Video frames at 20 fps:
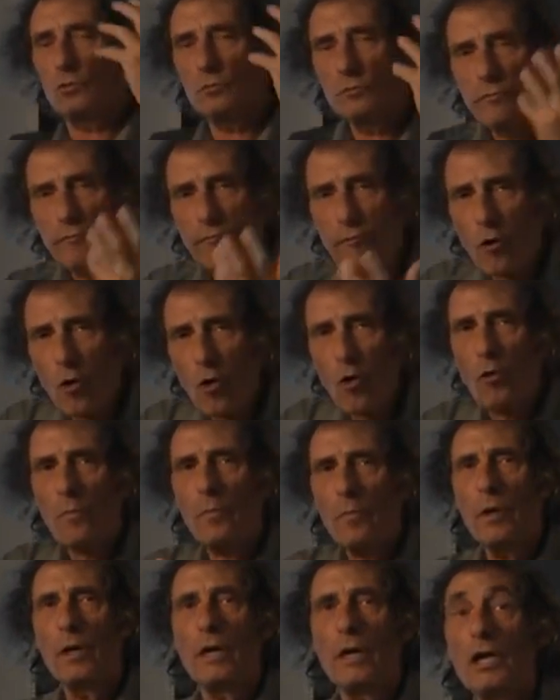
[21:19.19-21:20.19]
to
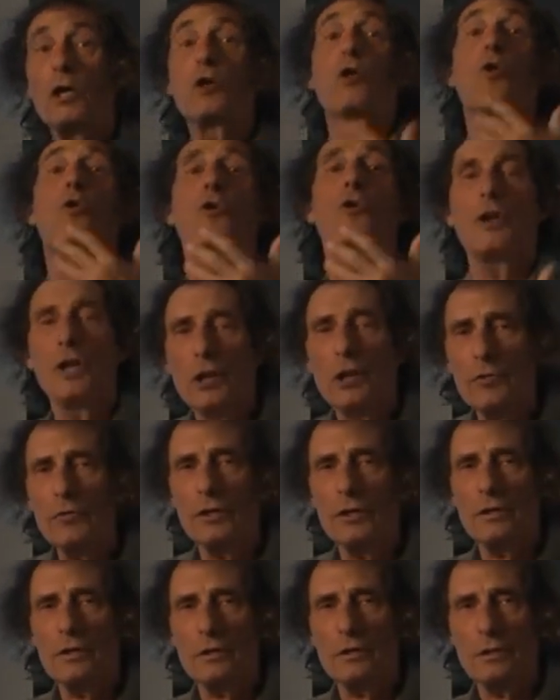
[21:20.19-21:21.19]
form a
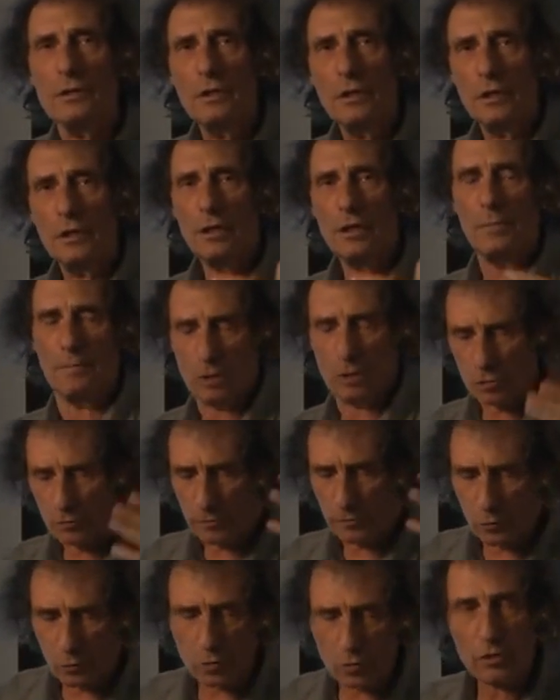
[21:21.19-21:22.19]
coherent
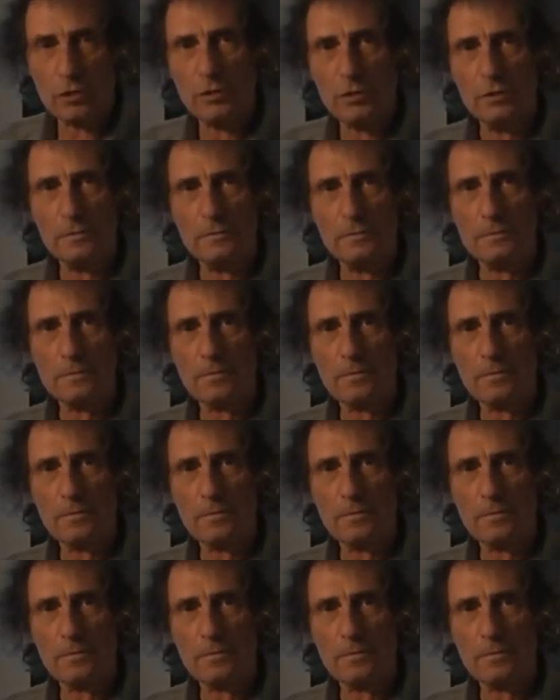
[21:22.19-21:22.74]
image of the world.